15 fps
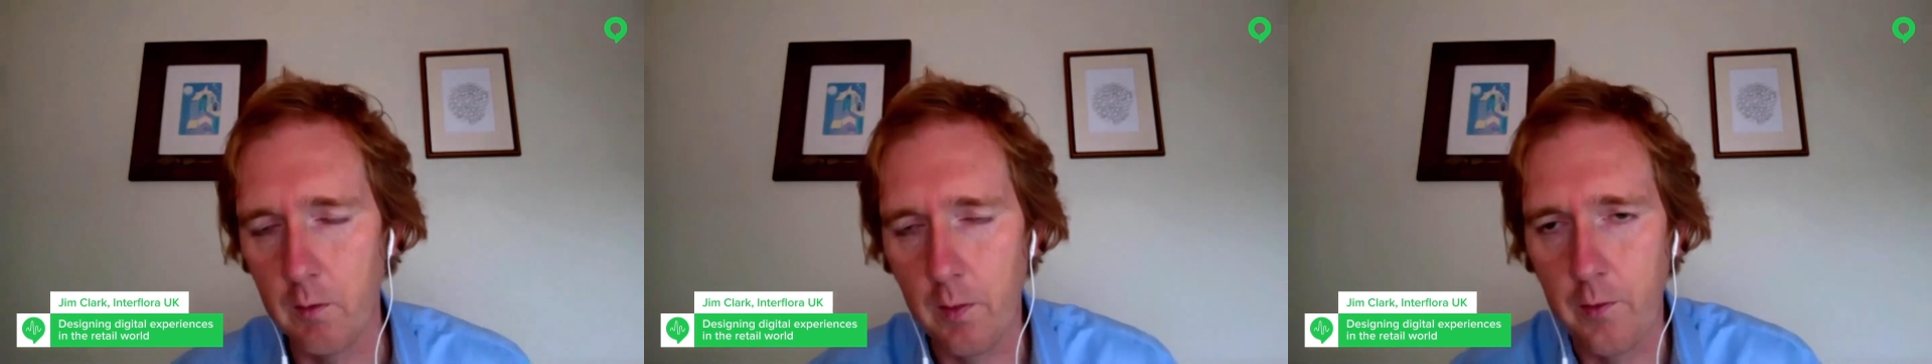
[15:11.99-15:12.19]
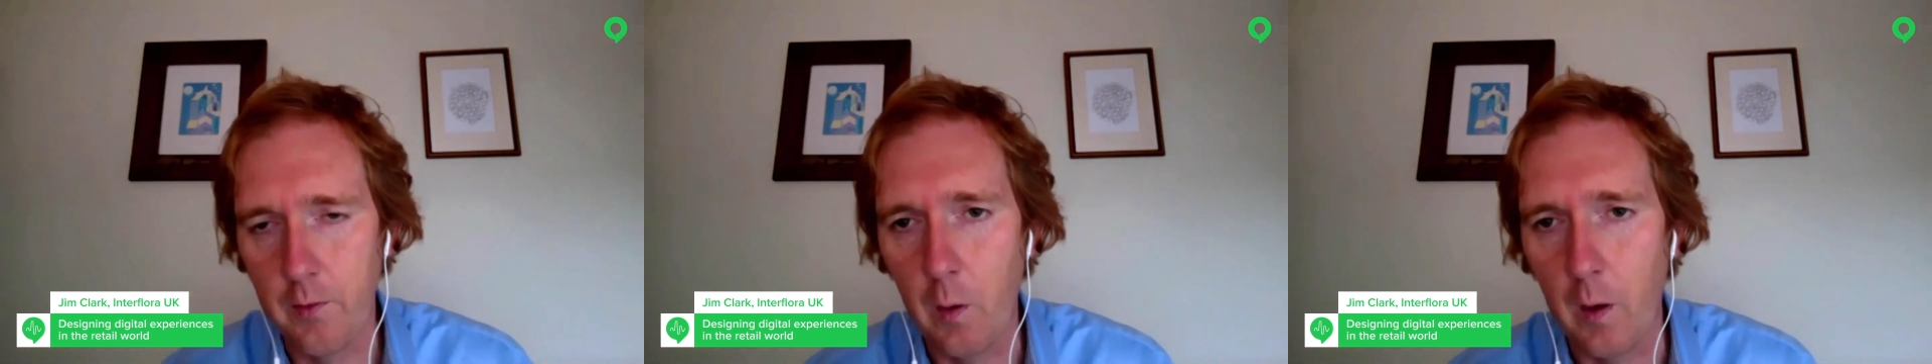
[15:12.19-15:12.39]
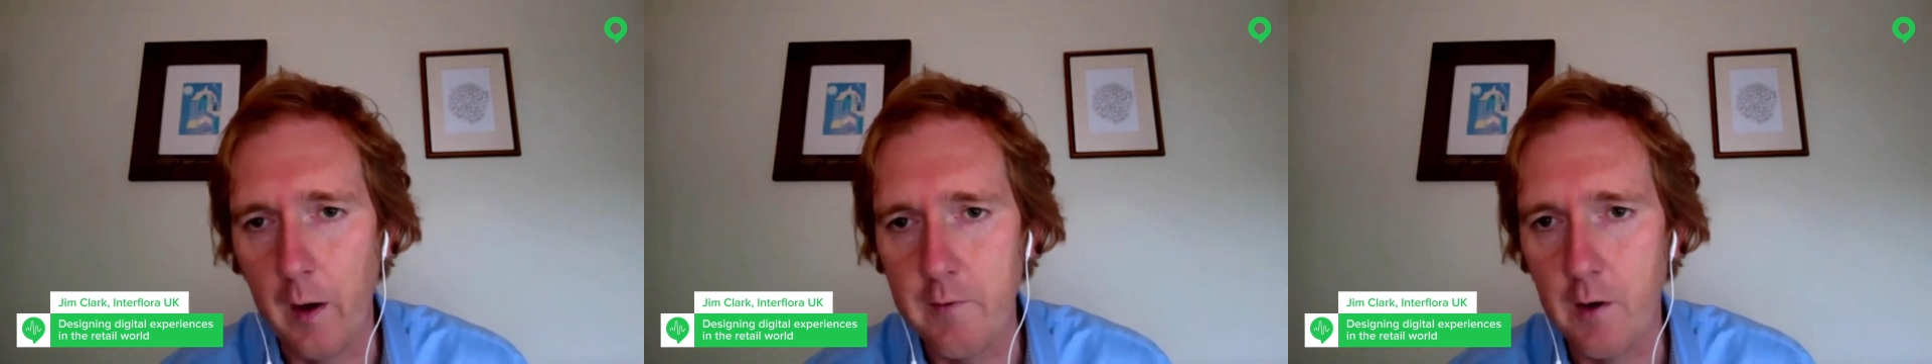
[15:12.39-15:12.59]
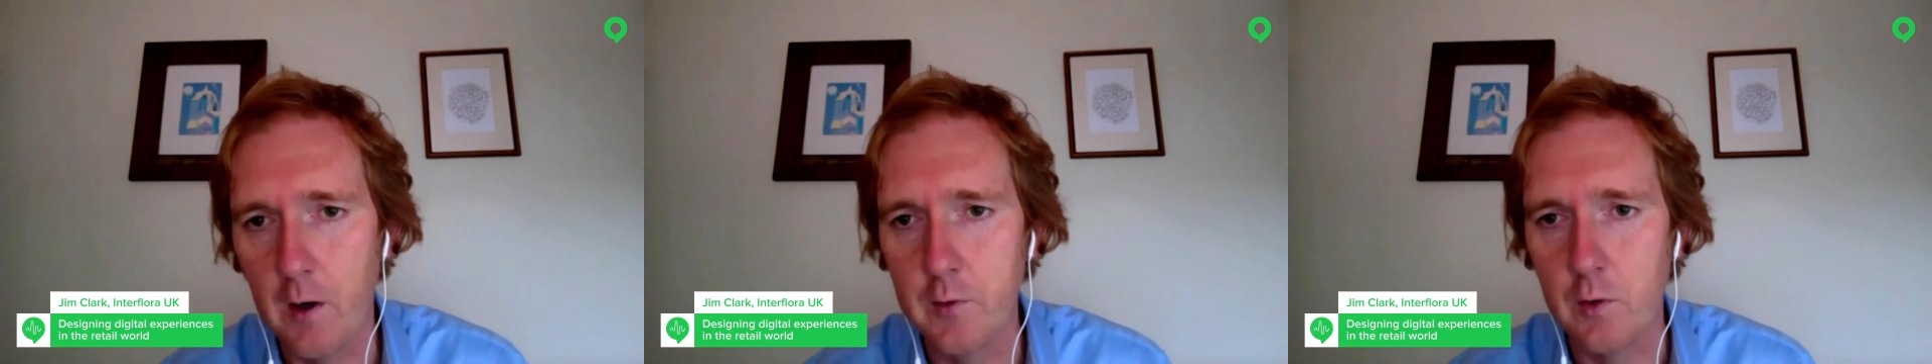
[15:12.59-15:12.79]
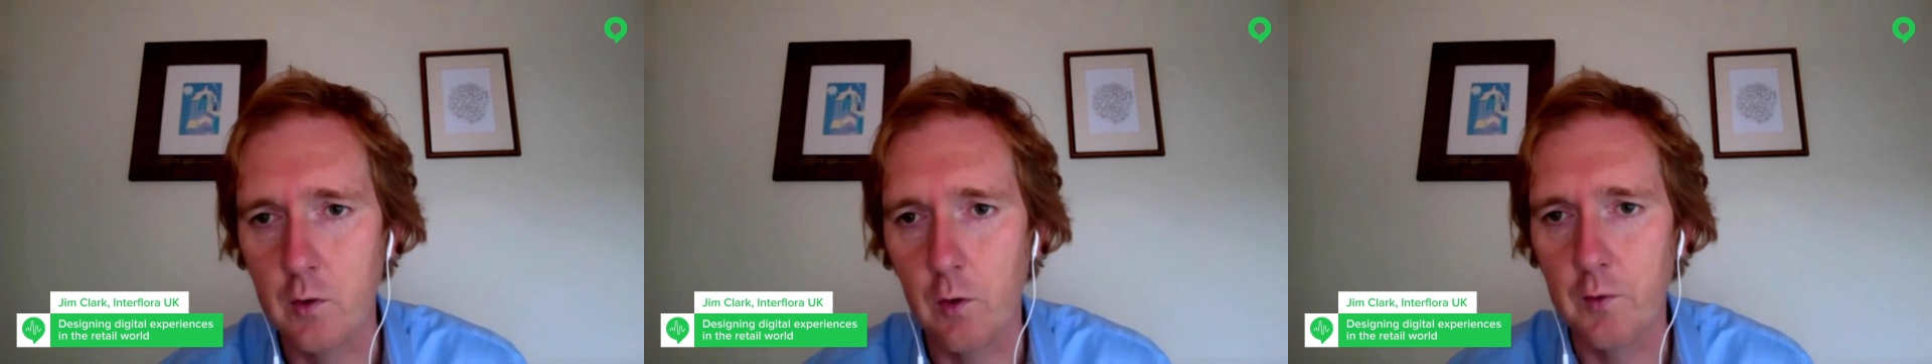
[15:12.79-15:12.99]
through
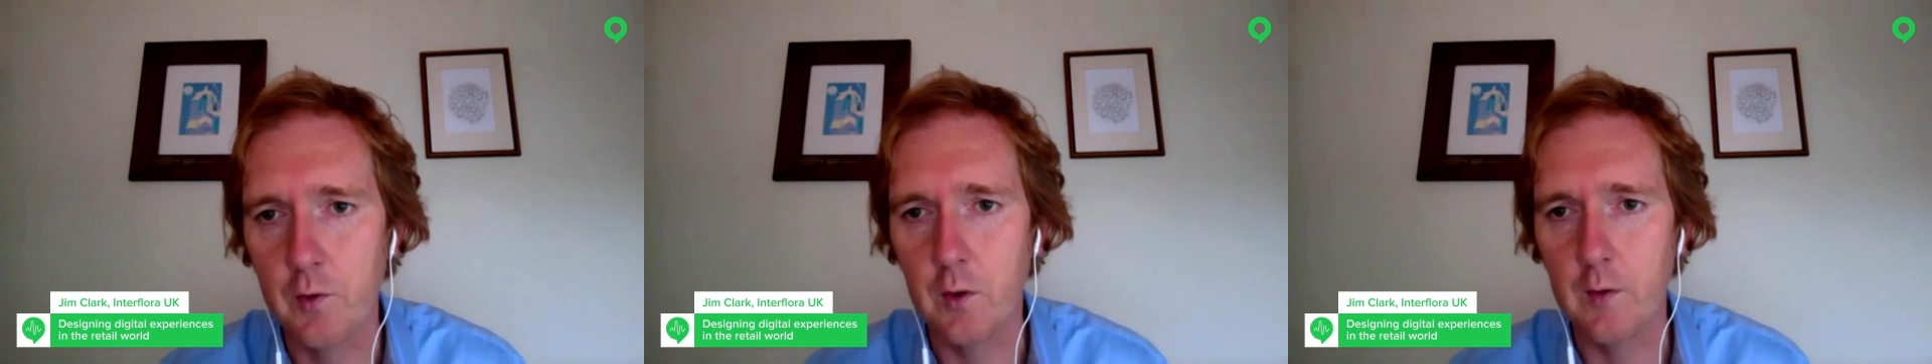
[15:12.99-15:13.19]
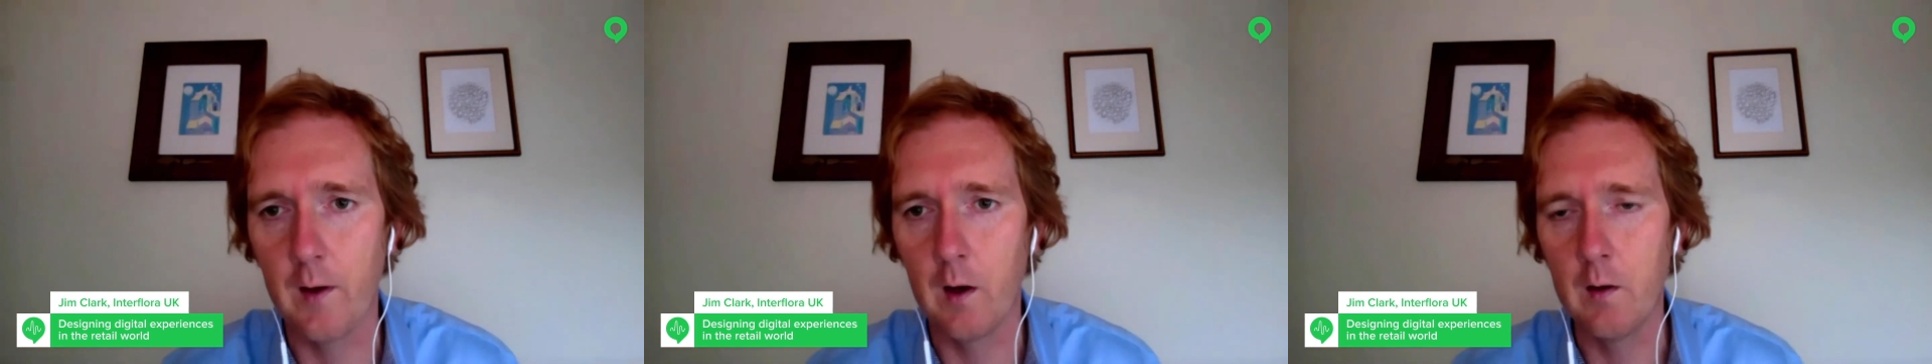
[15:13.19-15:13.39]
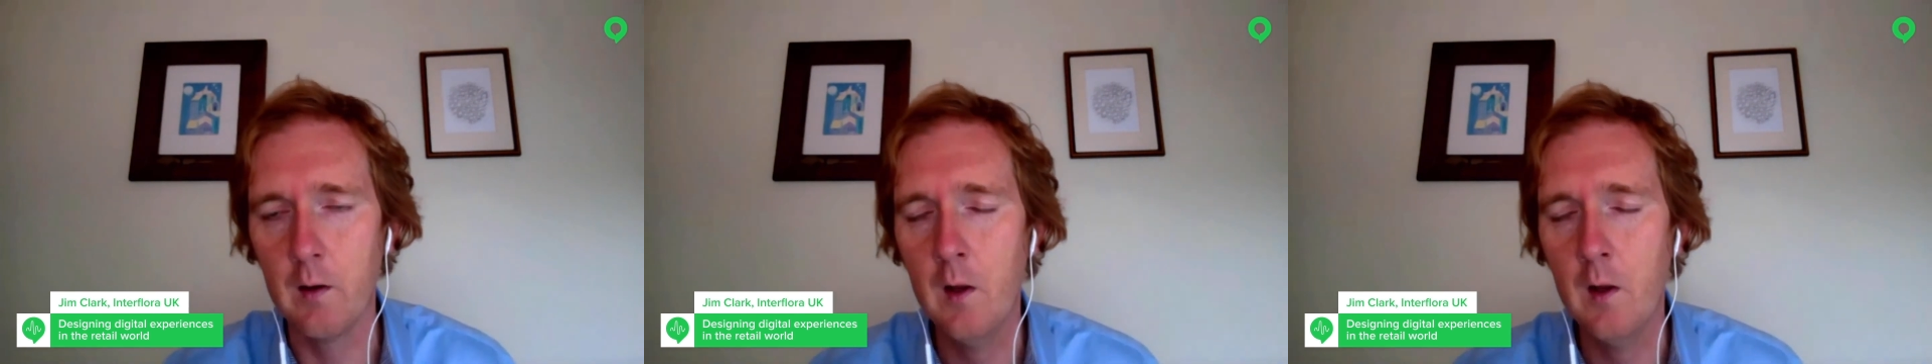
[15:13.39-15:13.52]
iAdvise is obviously that